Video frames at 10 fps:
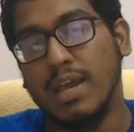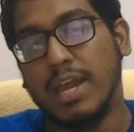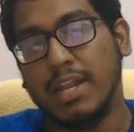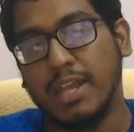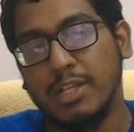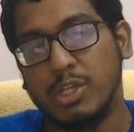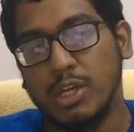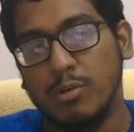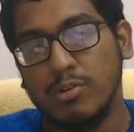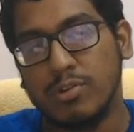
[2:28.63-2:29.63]
and king
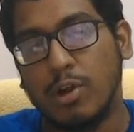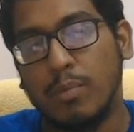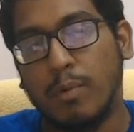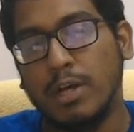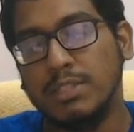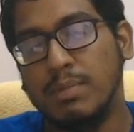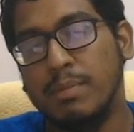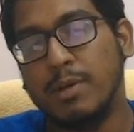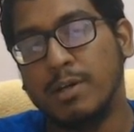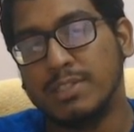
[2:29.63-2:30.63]
g2 is not possible
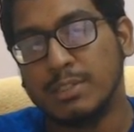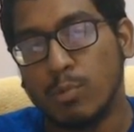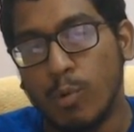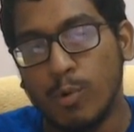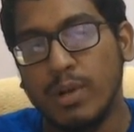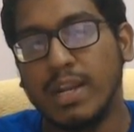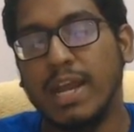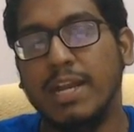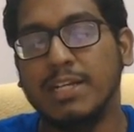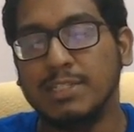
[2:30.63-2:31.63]
because his own
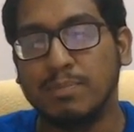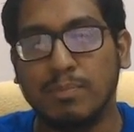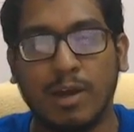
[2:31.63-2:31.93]
knight is